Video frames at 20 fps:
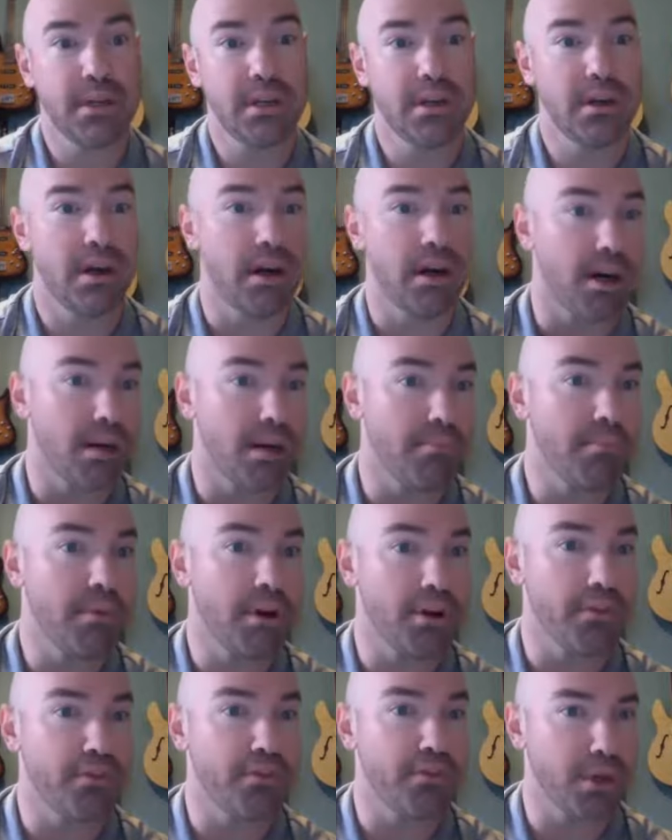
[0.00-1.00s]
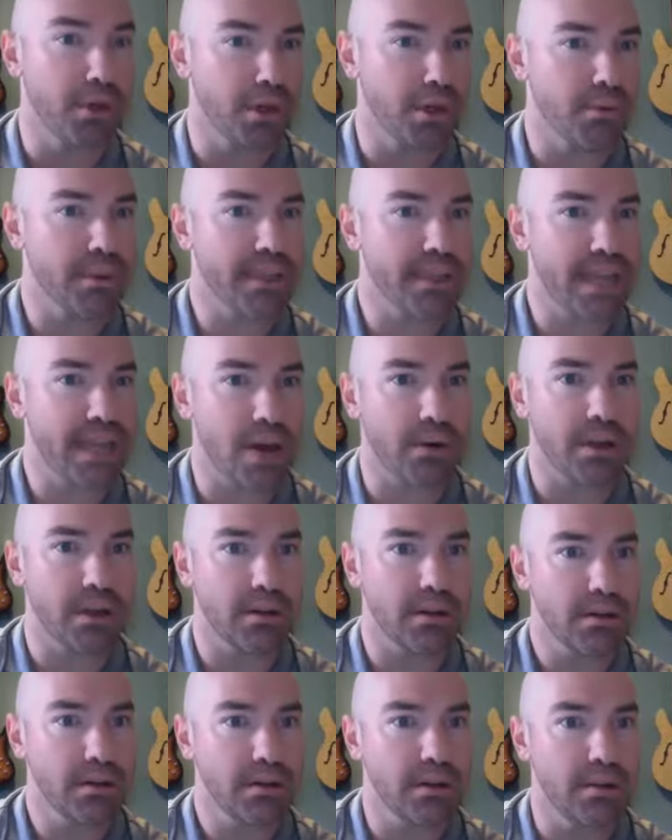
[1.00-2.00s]
Are you familiar with counting
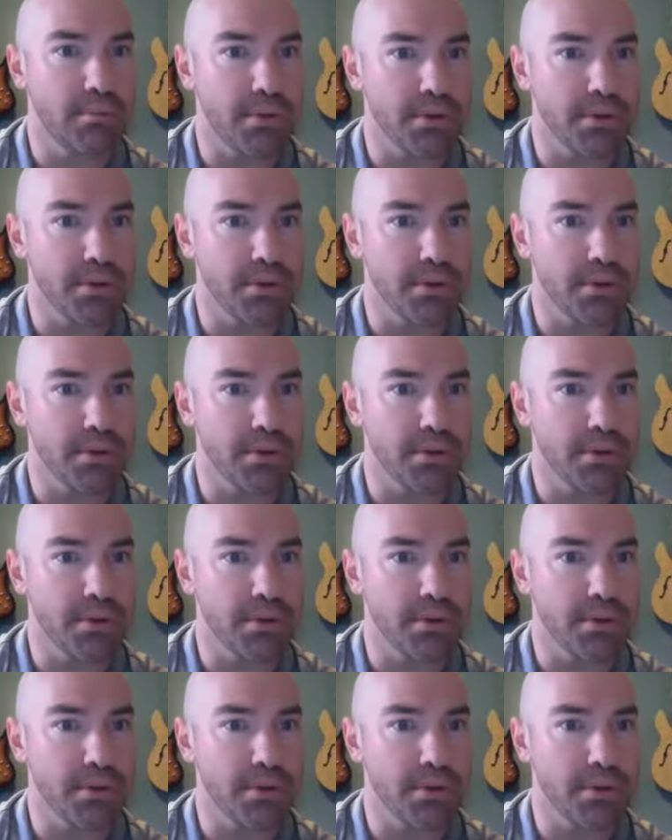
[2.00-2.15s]
in music?